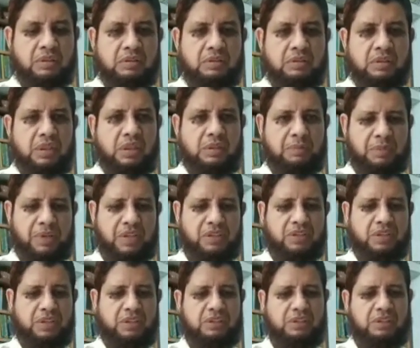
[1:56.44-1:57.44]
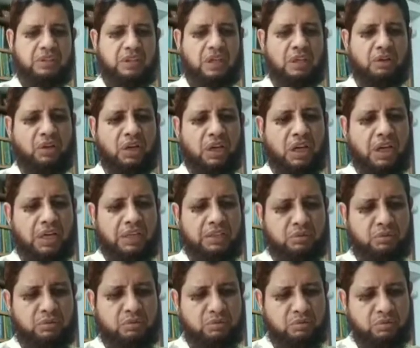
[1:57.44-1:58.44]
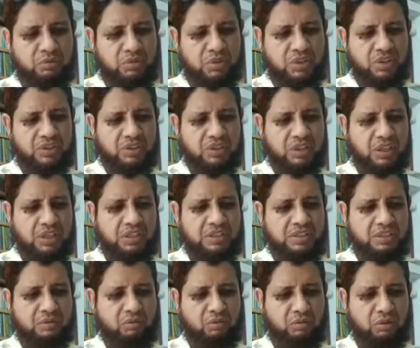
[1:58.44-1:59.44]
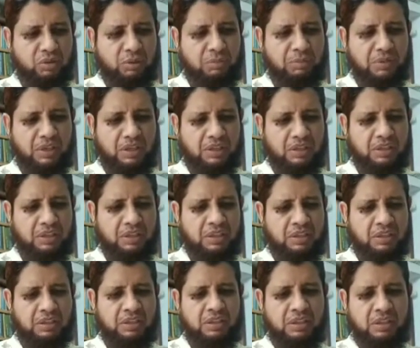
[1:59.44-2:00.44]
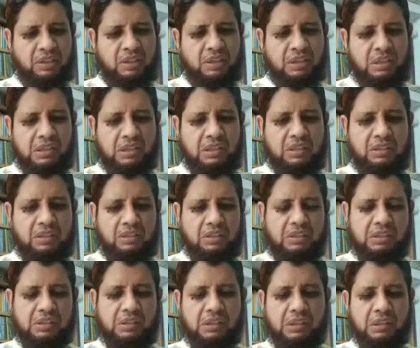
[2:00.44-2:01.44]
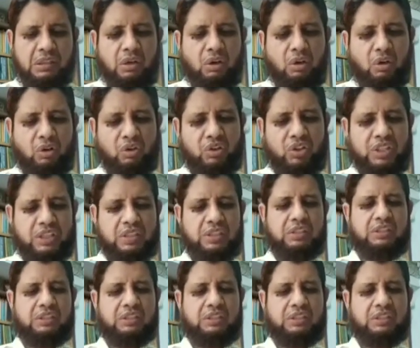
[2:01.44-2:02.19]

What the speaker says: At present, I would like to discuss the webinar on the